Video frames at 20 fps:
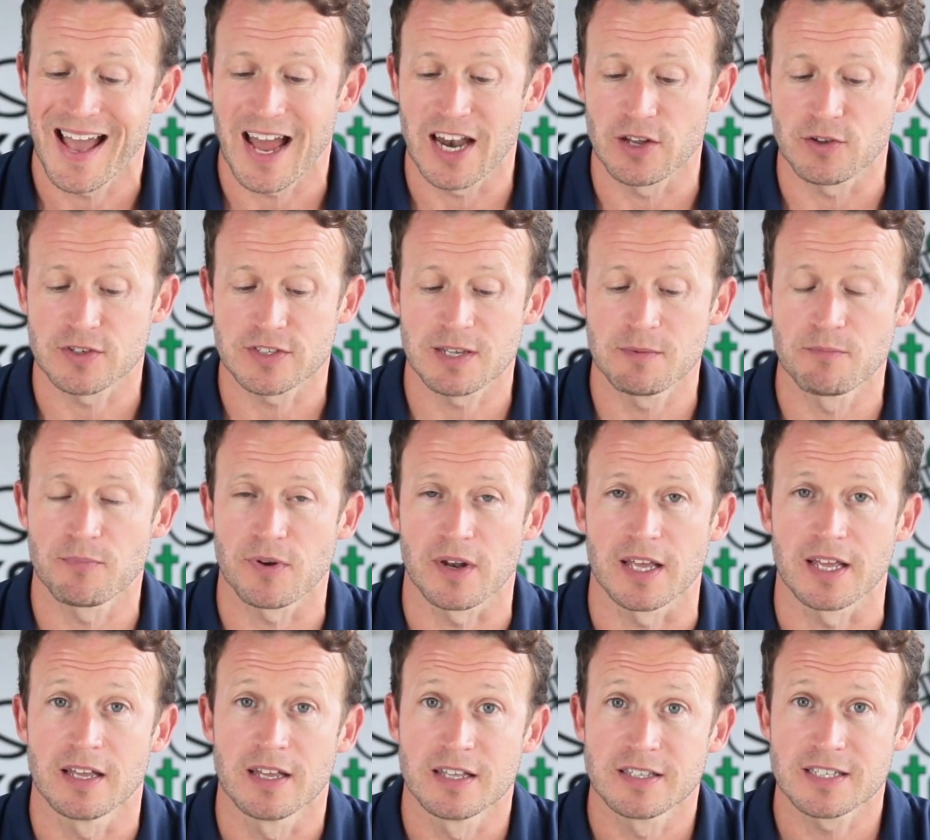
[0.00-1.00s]
and you
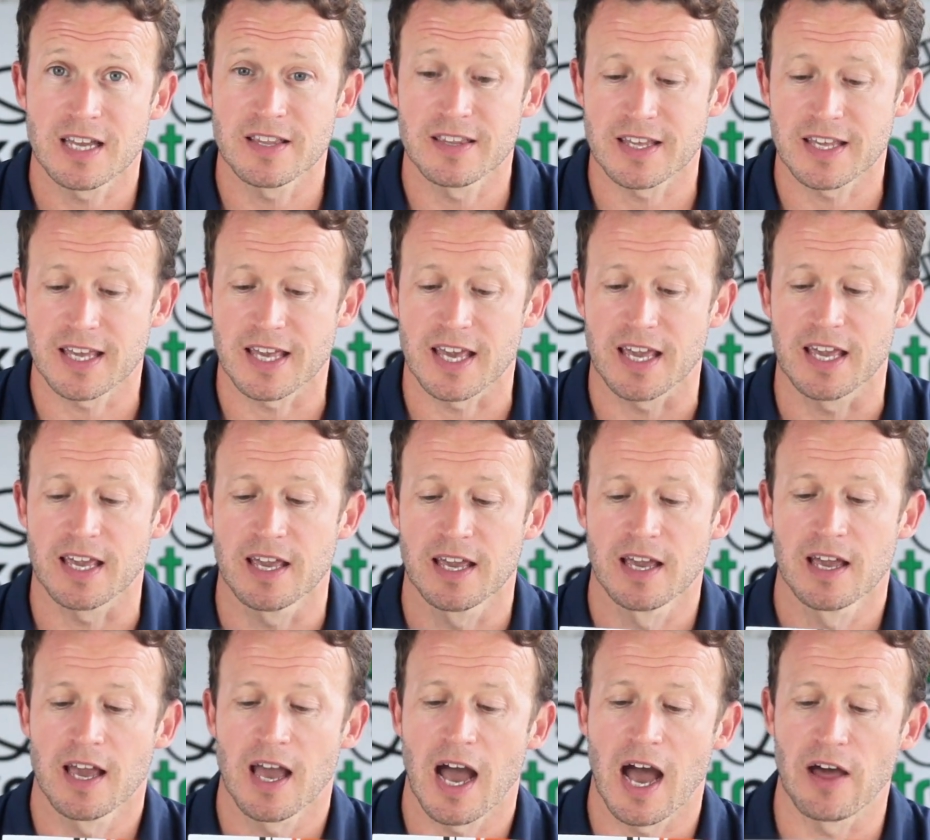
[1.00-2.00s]
simply turn the key
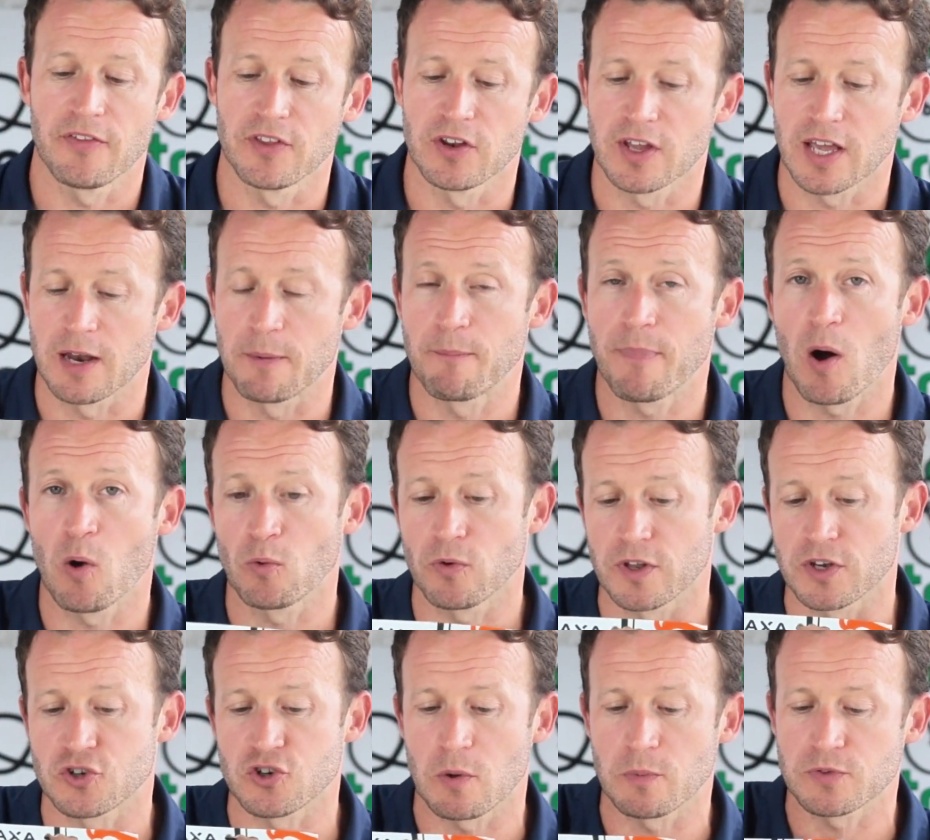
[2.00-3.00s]
and then you get a bolt
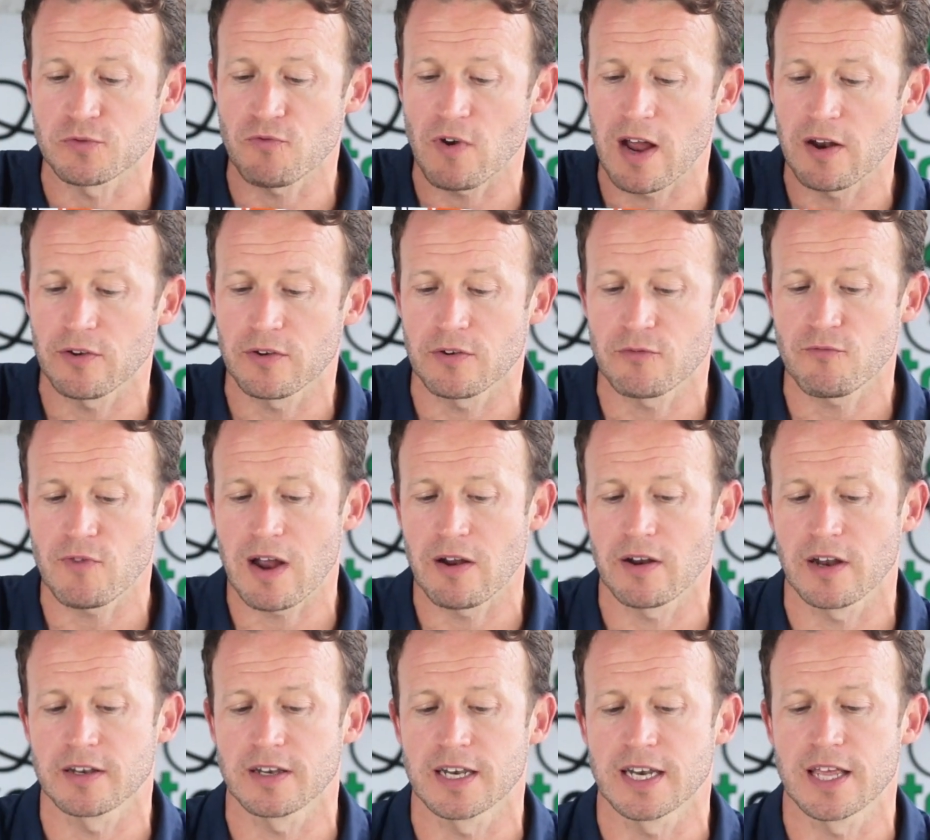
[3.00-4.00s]
that drops round
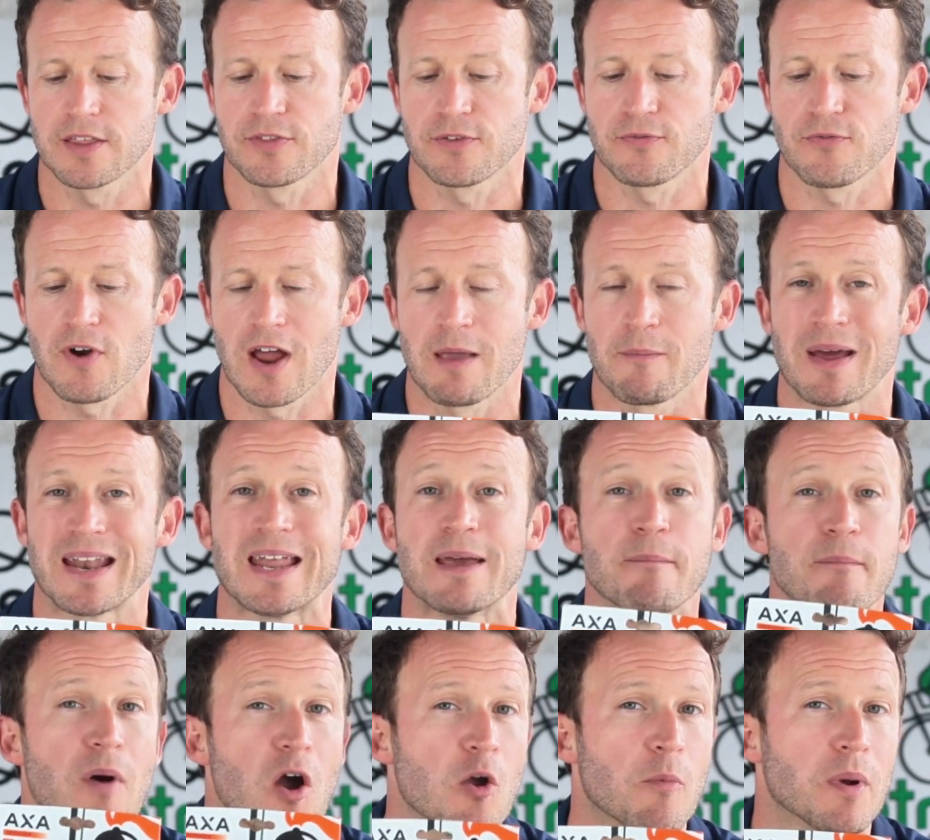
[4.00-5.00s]
underneath the frame and
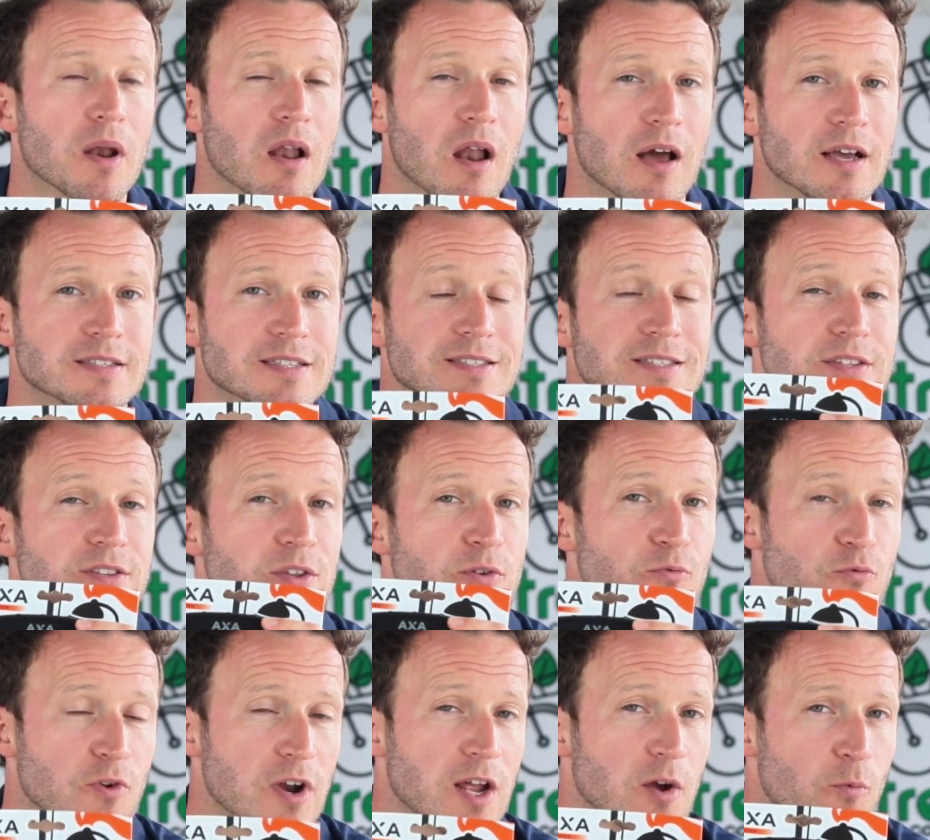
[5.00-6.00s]
immobilizes the
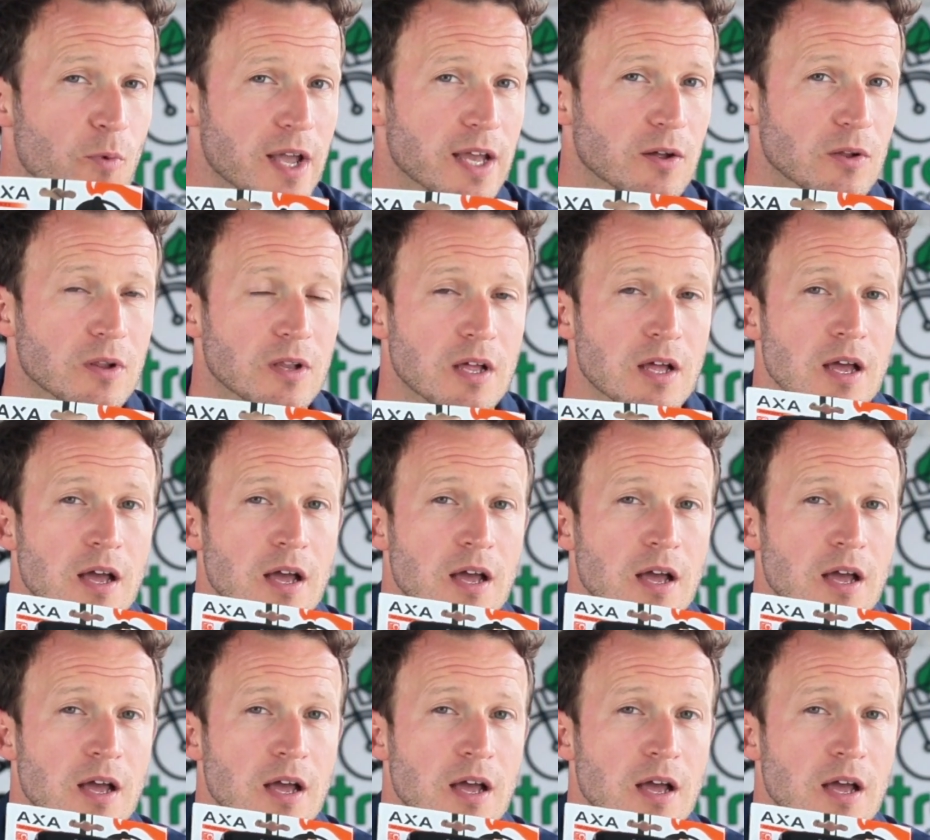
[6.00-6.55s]
rear wheel.